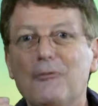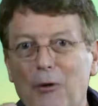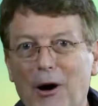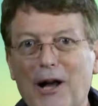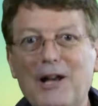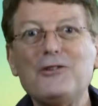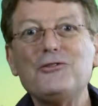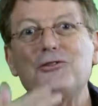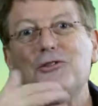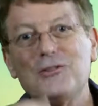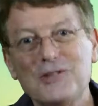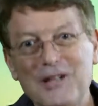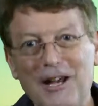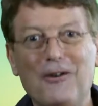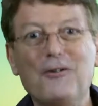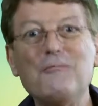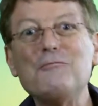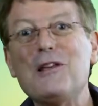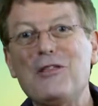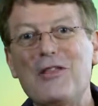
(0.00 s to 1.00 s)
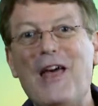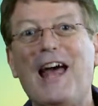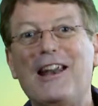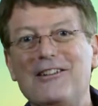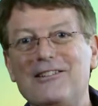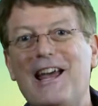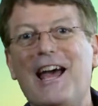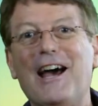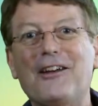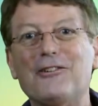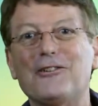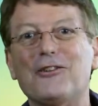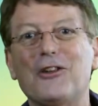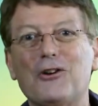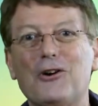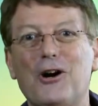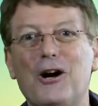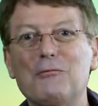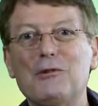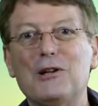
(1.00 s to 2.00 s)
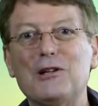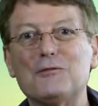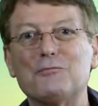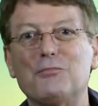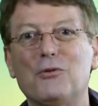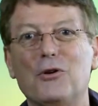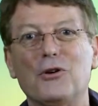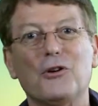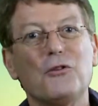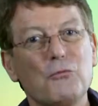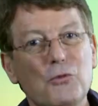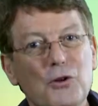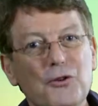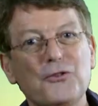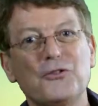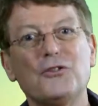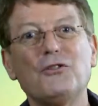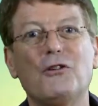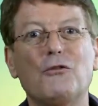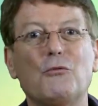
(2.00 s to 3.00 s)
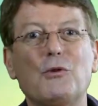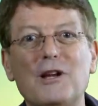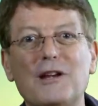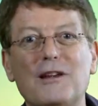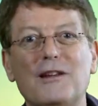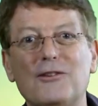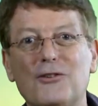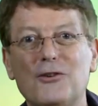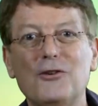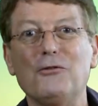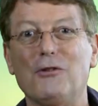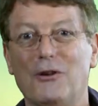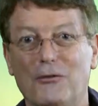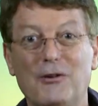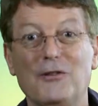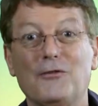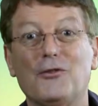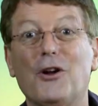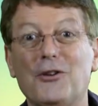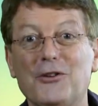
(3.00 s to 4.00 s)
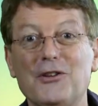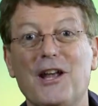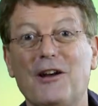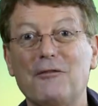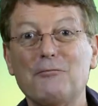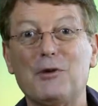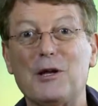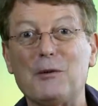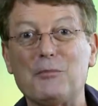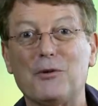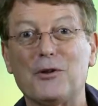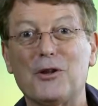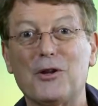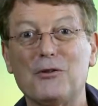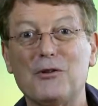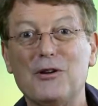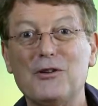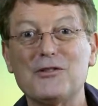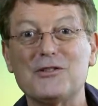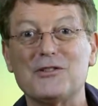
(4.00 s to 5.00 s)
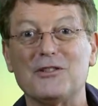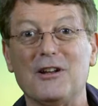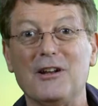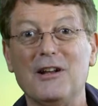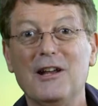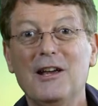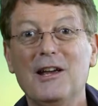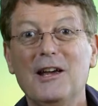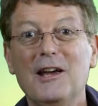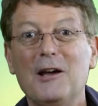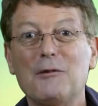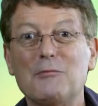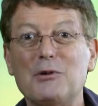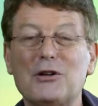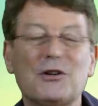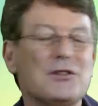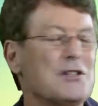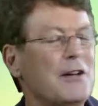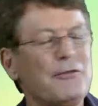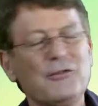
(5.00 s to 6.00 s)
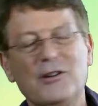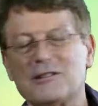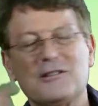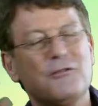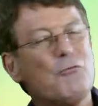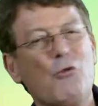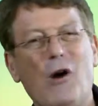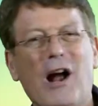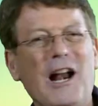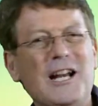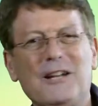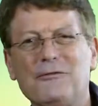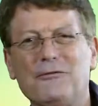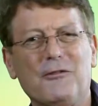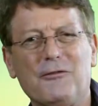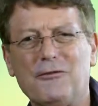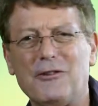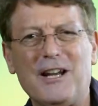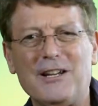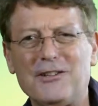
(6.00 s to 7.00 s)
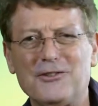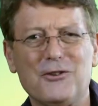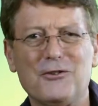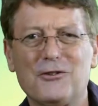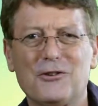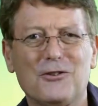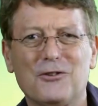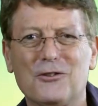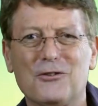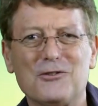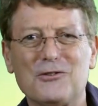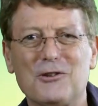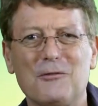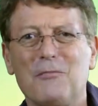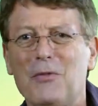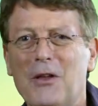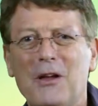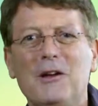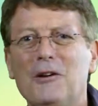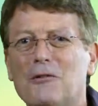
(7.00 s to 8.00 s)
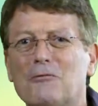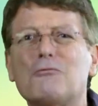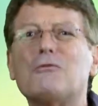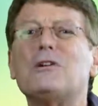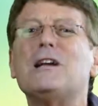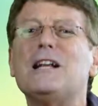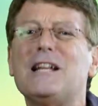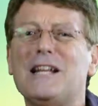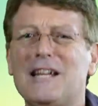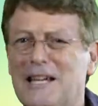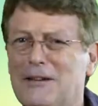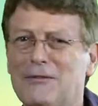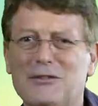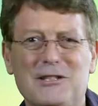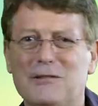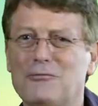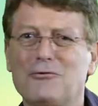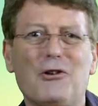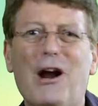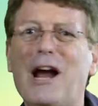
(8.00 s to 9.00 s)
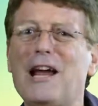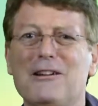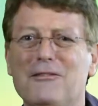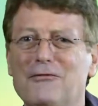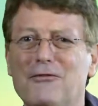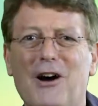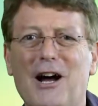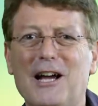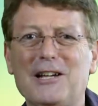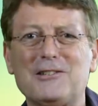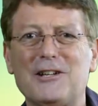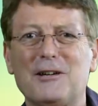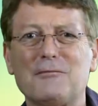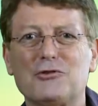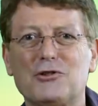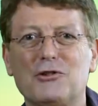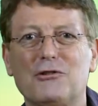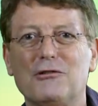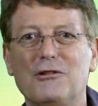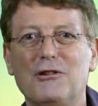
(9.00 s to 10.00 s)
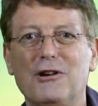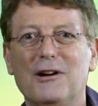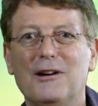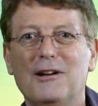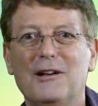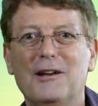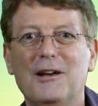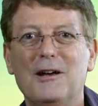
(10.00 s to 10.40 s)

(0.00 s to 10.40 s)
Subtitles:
Why don't you tell me that down in the comments board, and we'll see what we can do if we've got enough people that are interested. Because I've got some wonderful friends who could really give us some great advice, I'm sure.